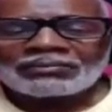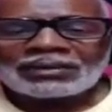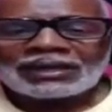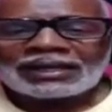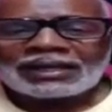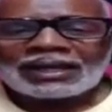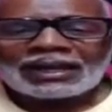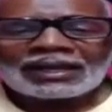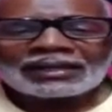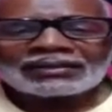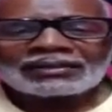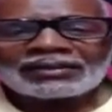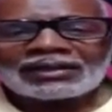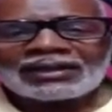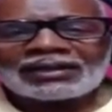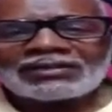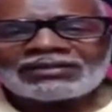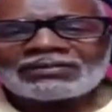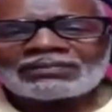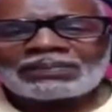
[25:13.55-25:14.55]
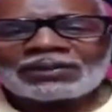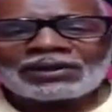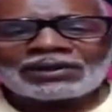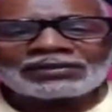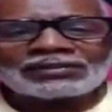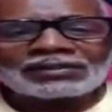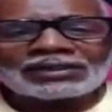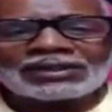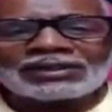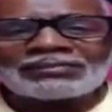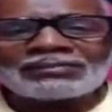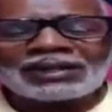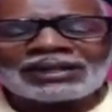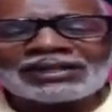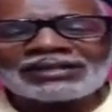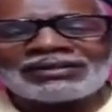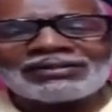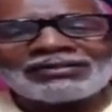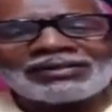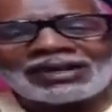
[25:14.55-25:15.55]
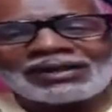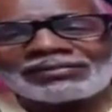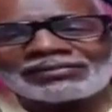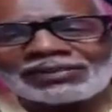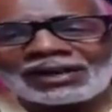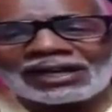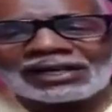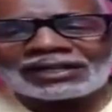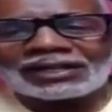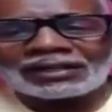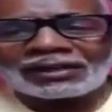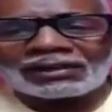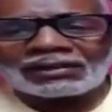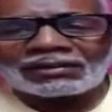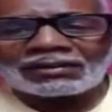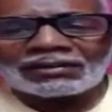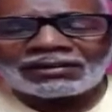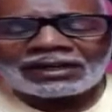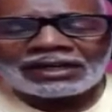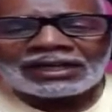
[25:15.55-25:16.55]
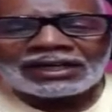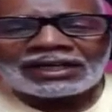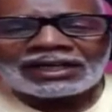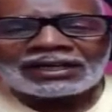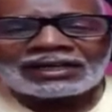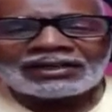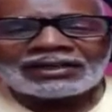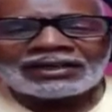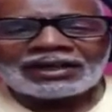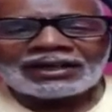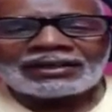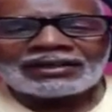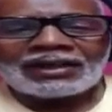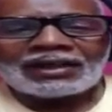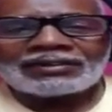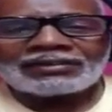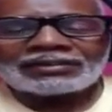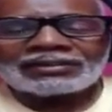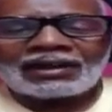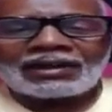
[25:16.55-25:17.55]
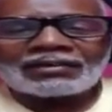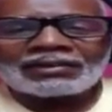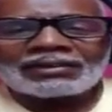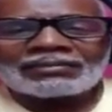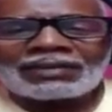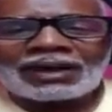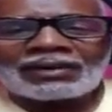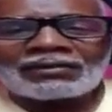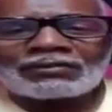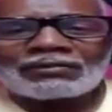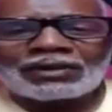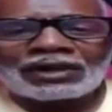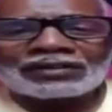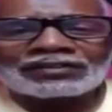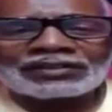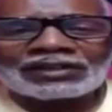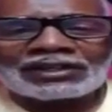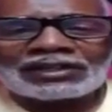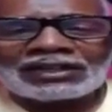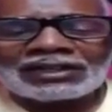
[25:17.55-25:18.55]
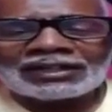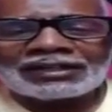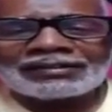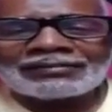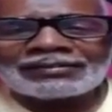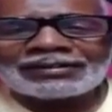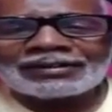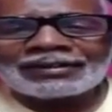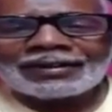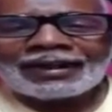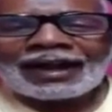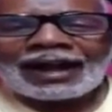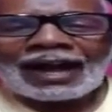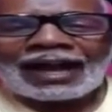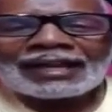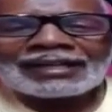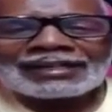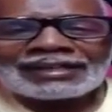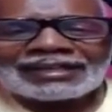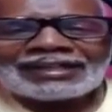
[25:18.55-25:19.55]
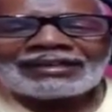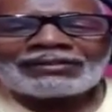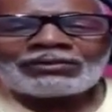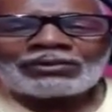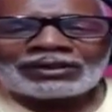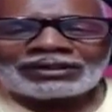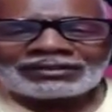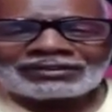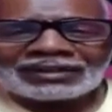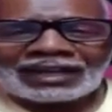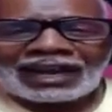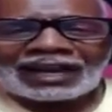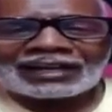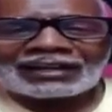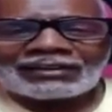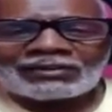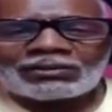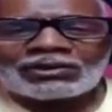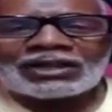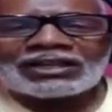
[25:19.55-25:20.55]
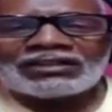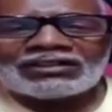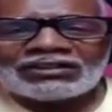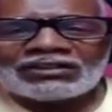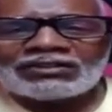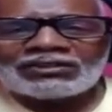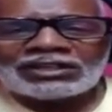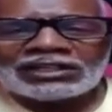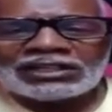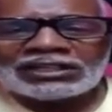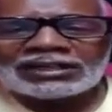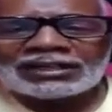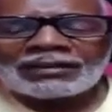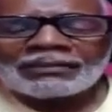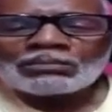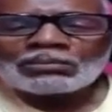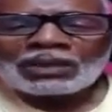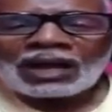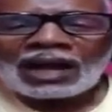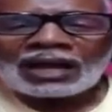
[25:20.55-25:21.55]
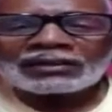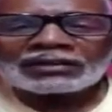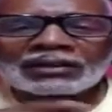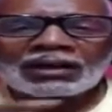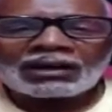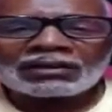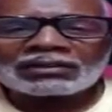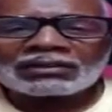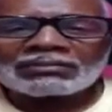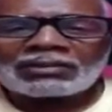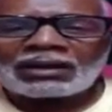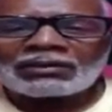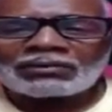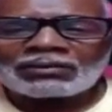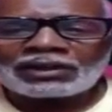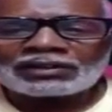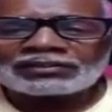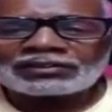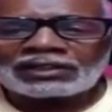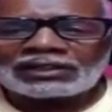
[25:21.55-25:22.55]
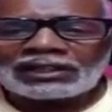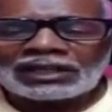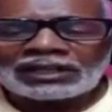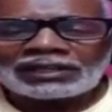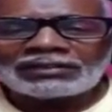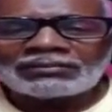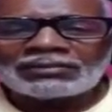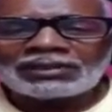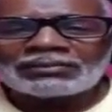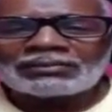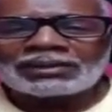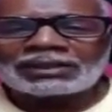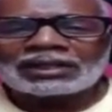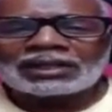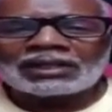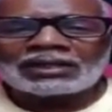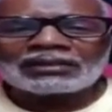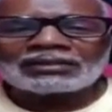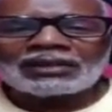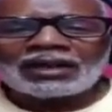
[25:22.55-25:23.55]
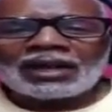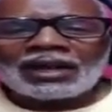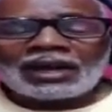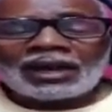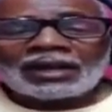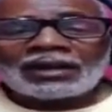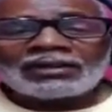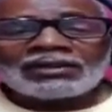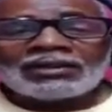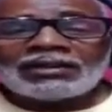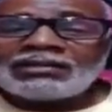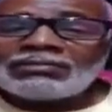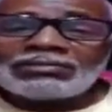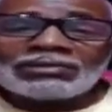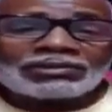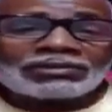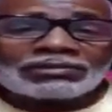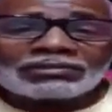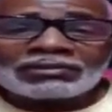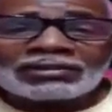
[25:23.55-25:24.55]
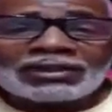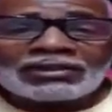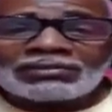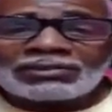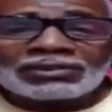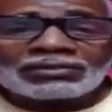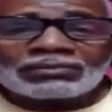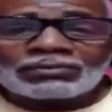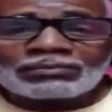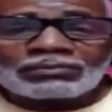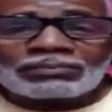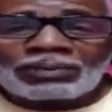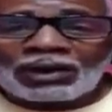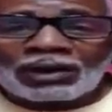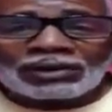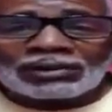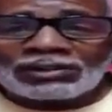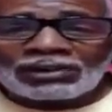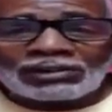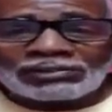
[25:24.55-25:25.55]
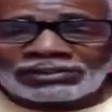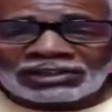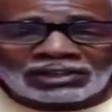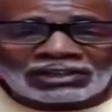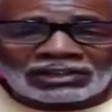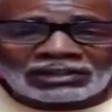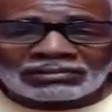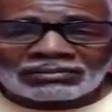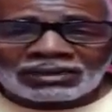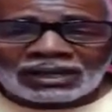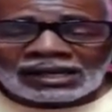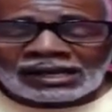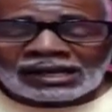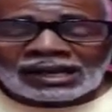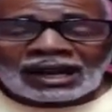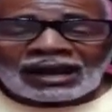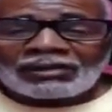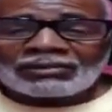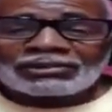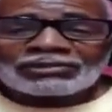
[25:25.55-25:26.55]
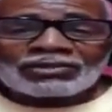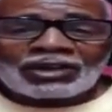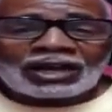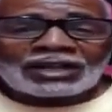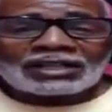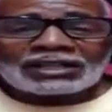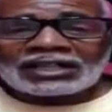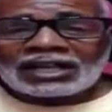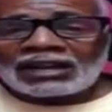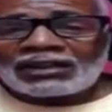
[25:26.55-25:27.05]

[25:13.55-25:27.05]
Man, I tell you, Percy, man, you ain't right at all. And talking about Weston Linderman, I did exactly what you did. I talked about Weston Linderman because he was part of your team. I was trying to